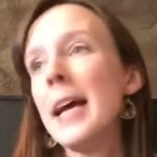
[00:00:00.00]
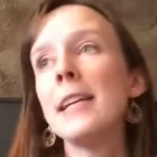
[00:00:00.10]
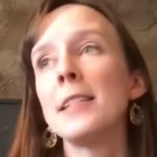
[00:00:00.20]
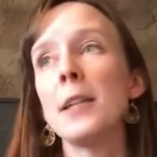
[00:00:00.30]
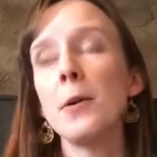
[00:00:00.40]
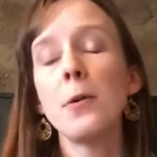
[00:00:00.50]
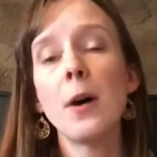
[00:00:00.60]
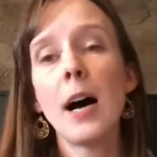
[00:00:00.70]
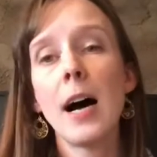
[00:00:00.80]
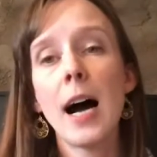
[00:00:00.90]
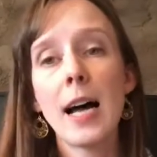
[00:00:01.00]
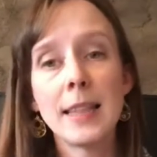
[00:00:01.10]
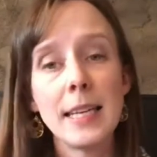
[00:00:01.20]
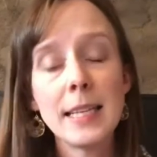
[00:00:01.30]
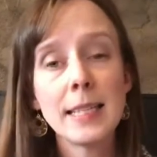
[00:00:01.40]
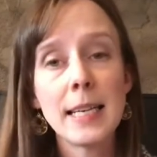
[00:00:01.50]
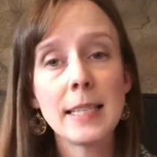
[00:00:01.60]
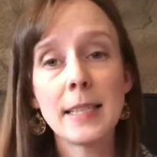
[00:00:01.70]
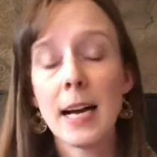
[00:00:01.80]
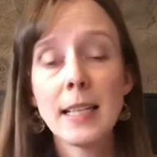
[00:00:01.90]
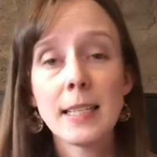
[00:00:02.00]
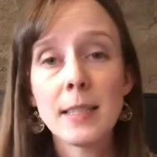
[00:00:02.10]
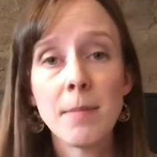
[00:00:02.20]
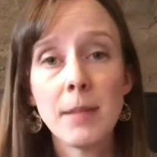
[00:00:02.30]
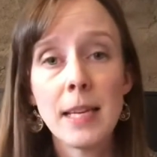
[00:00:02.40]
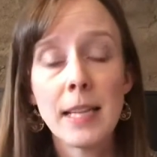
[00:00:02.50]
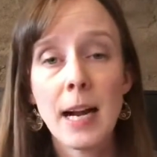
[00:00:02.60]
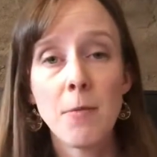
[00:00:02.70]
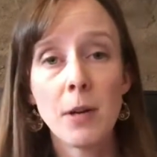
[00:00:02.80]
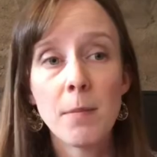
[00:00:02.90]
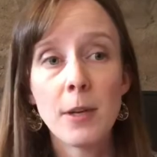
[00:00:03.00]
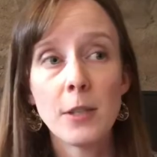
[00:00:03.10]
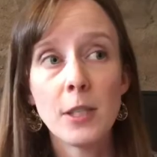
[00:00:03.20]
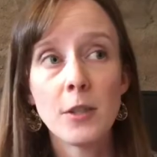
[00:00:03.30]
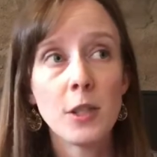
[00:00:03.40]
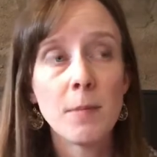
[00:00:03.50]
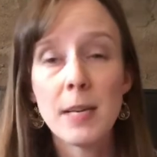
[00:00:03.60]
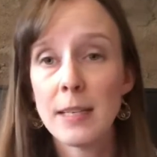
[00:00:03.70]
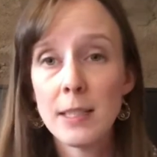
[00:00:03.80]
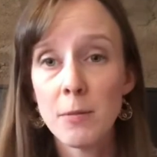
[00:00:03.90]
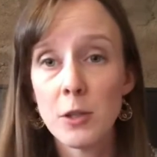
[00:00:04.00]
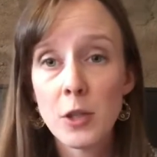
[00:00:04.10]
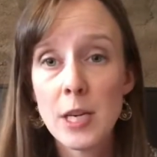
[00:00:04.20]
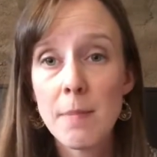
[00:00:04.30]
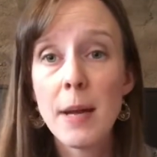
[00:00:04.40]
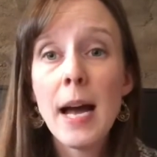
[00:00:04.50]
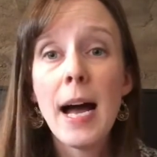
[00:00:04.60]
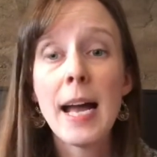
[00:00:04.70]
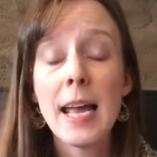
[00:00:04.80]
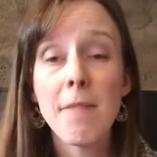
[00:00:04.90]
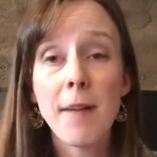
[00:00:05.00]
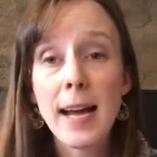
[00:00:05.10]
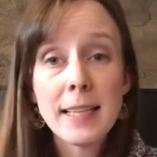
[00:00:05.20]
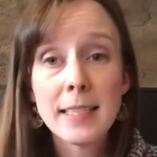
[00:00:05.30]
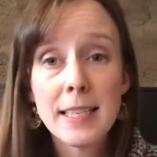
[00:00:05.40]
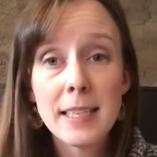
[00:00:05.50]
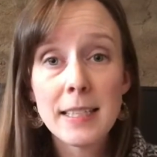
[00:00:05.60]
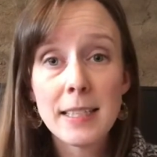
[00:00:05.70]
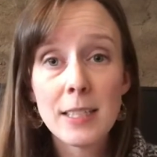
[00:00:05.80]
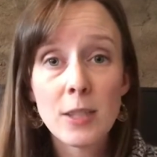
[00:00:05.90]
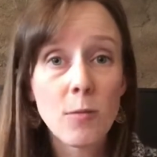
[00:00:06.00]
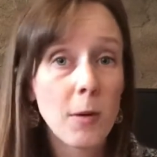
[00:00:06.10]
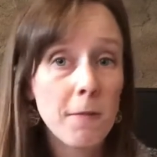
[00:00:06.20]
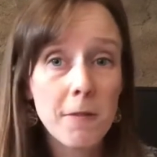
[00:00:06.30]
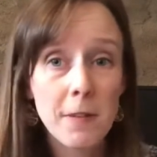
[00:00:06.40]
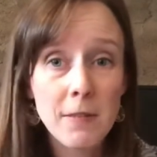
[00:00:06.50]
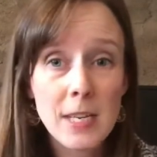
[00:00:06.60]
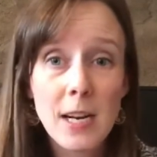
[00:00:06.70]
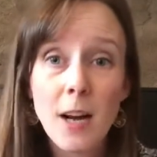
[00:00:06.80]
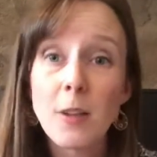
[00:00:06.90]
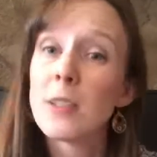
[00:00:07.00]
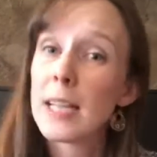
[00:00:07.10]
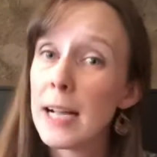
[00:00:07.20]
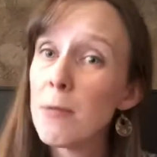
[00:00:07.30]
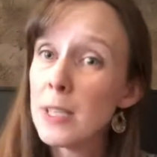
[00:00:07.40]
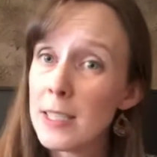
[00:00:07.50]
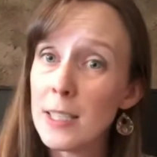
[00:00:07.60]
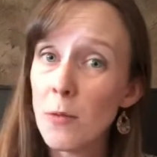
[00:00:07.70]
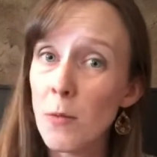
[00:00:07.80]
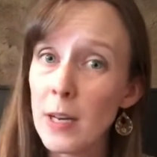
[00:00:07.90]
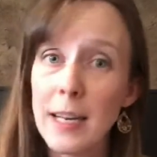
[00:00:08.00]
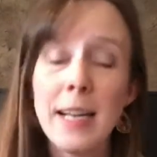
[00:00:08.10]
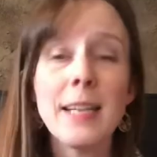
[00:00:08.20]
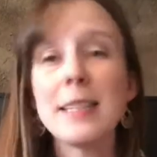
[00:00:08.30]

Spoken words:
So this is not something that I would have purchased just because it was cheap. If I had seen this in a store for $50, I would have still wanted it.